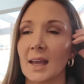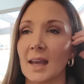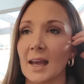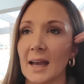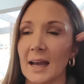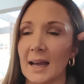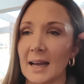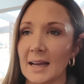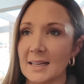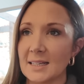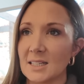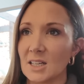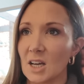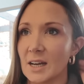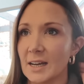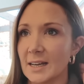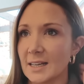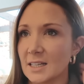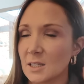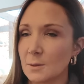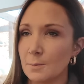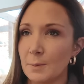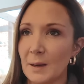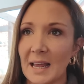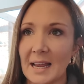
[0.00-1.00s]
and I
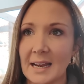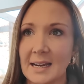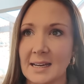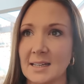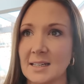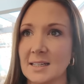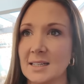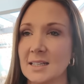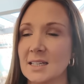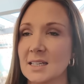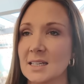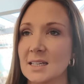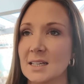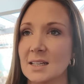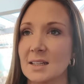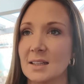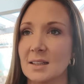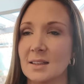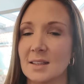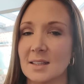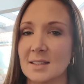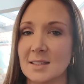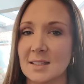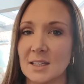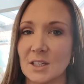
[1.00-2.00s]
explained
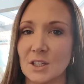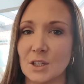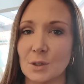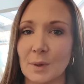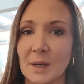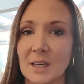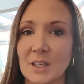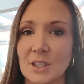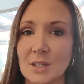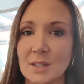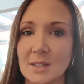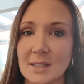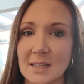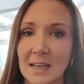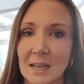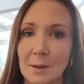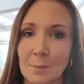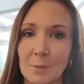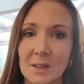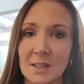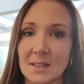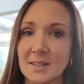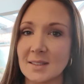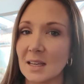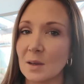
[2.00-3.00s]
the situation to him
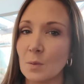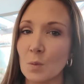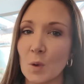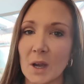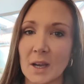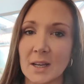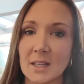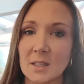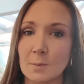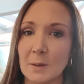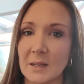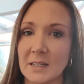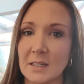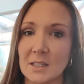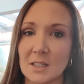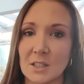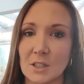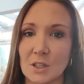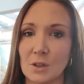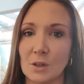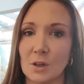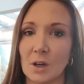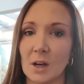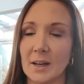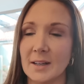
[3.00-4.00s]
in the same way I explained it to
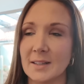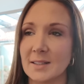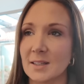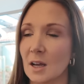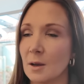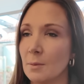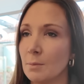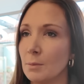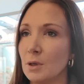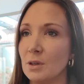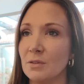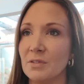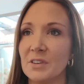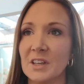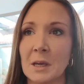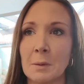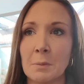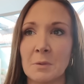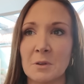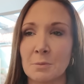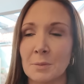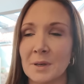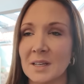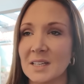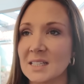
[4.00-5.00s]
you guys. I'm moving in
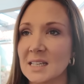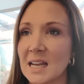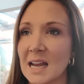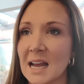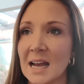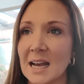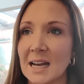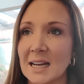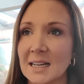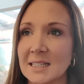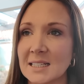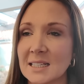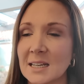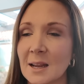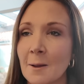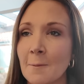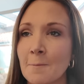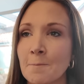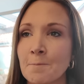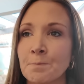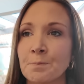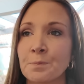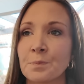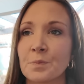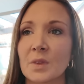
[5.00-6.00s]
with my dad.
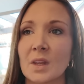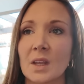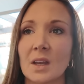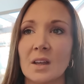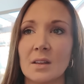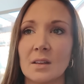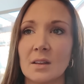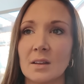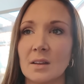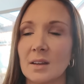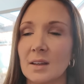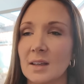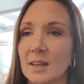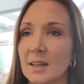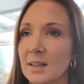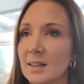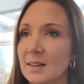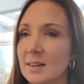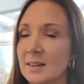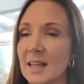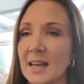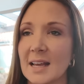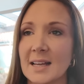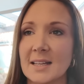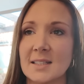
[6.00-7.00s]

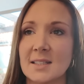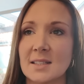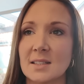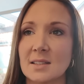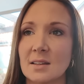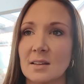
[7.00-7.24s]
There's,